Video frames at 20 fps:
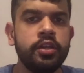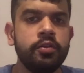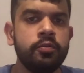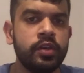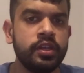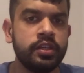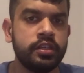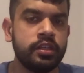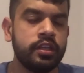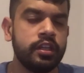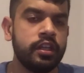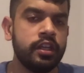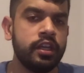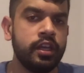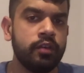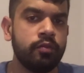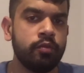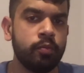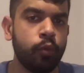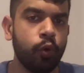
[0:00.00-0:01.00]

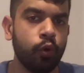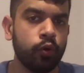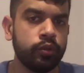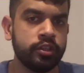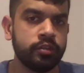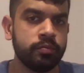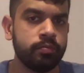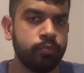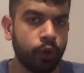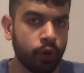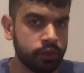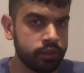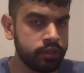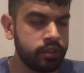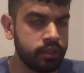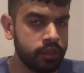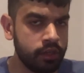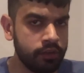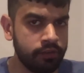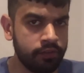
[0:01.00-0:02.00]
recently reported
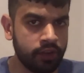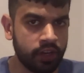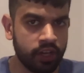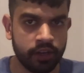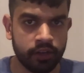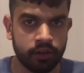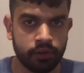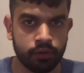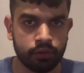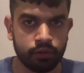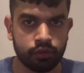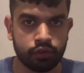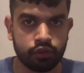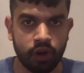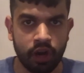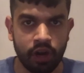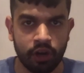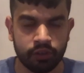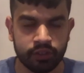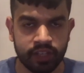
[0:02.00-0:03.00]
positive clinical
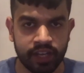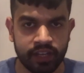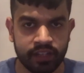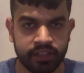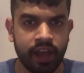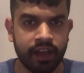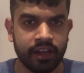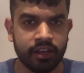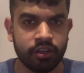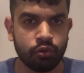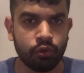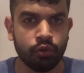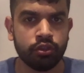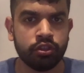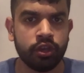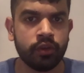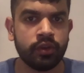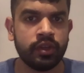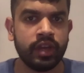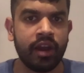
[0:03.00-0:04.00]
trial data and it's
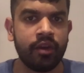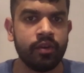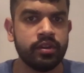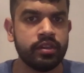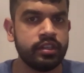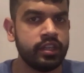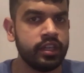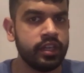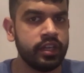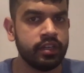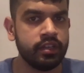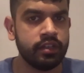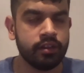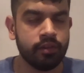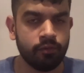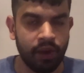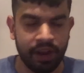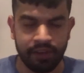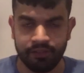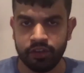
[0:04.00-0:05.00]
also guaranteed
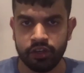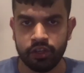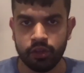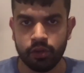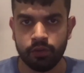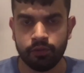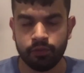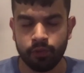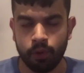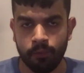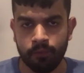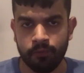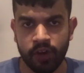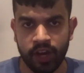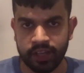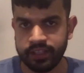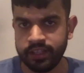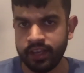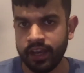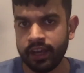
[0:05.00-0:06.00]
revenue from
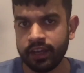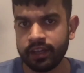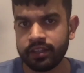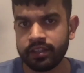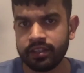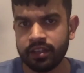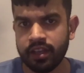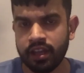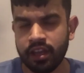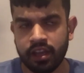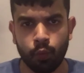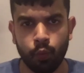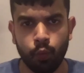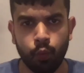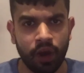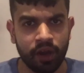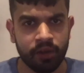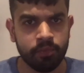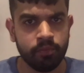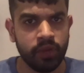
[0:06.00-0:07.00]
Vertex.
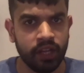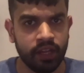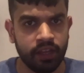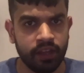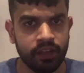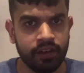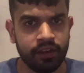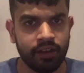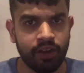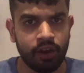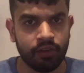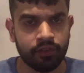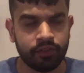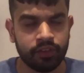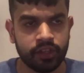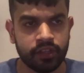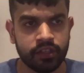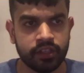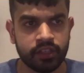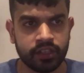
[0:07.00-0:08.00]
1 billion
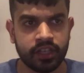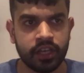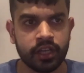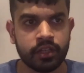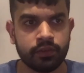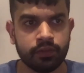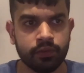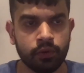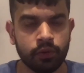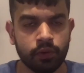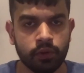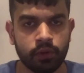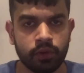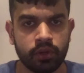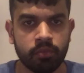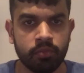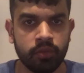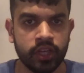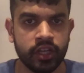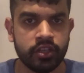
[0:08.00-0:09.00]
after successful
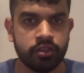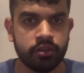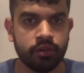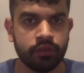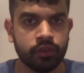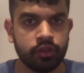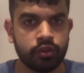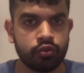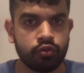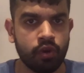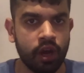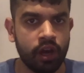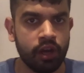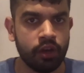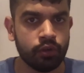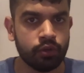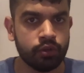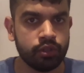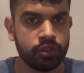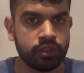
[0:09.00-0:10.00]
completion of the
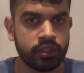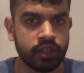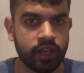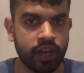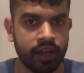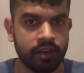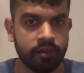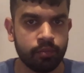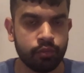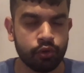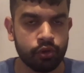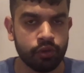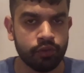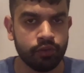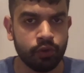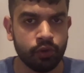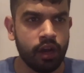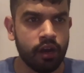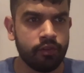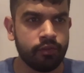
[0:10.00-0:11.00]
trials and
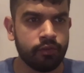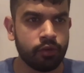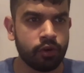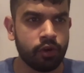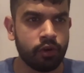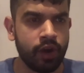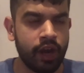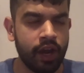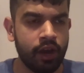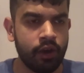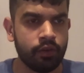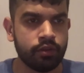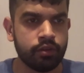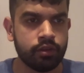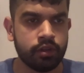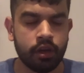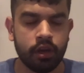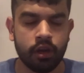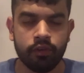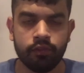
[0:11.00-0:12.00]
approval for around
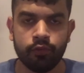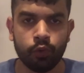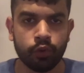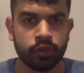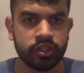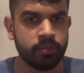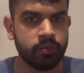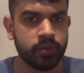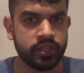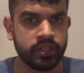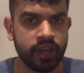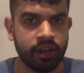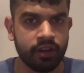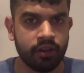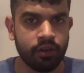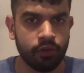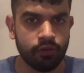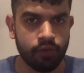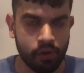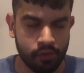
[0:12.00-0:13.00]
uh,
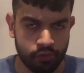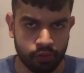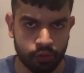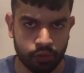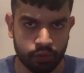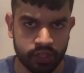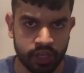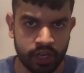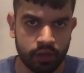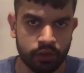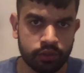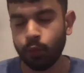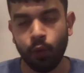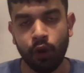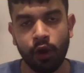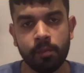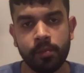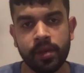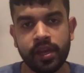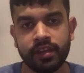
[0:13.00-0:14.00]
40% of overall sales.
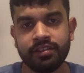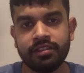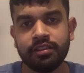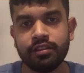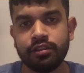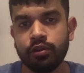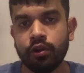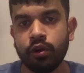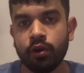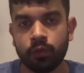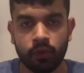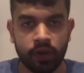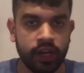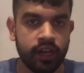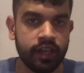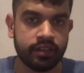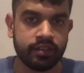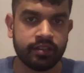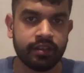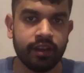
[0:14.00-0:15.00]
What makes this stock
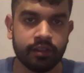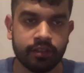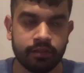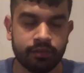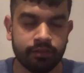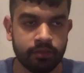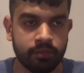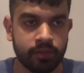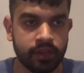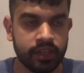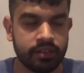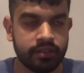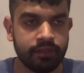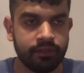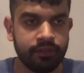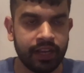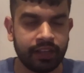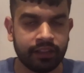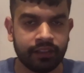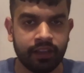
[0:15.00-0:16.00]
really exciting for me is the
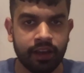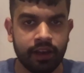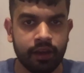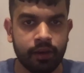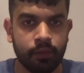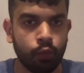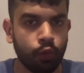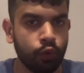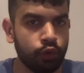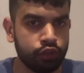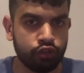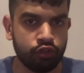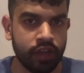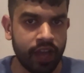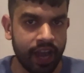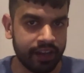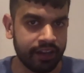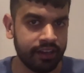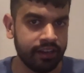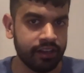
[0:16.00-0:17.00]
fact that Wall Street
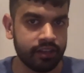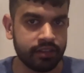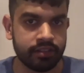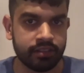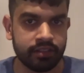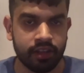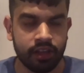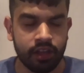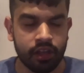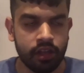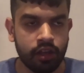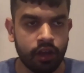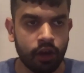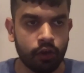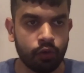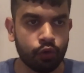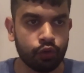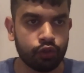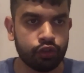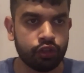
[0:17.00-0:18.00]
analysts
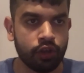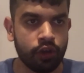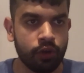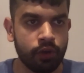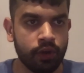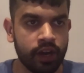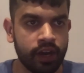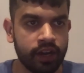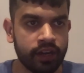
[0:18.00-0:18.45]
are also uh,